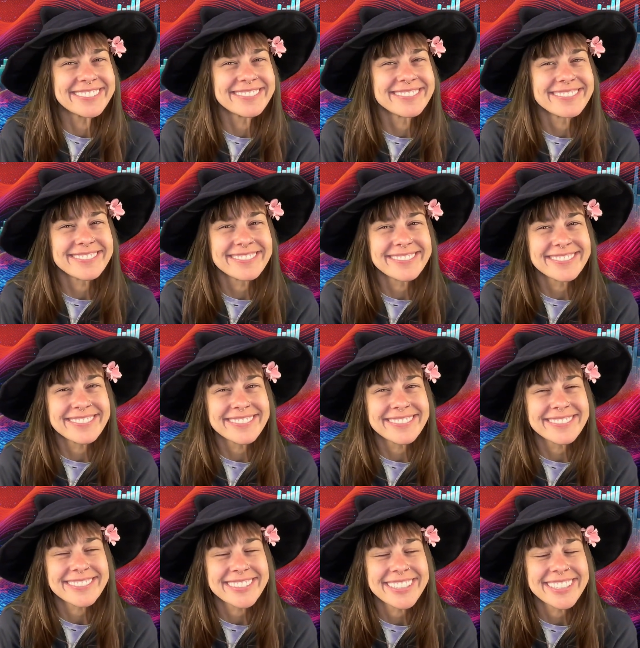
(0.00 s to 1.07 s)

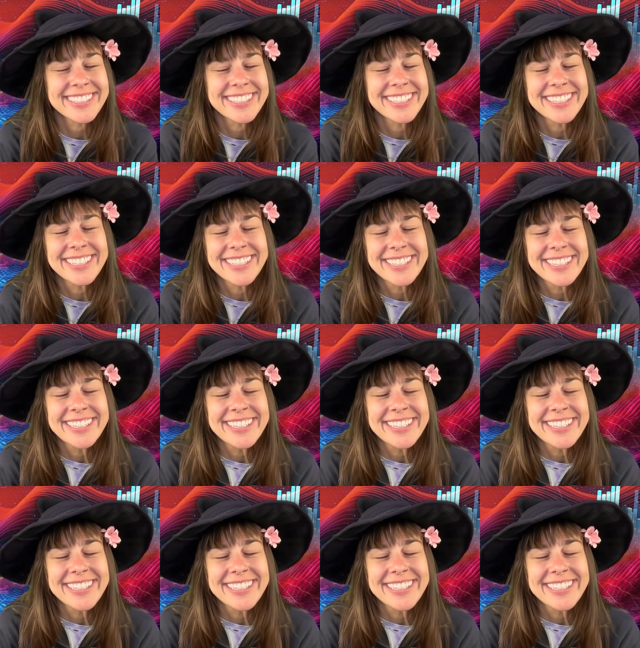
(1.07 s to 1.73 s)
Nothing is said.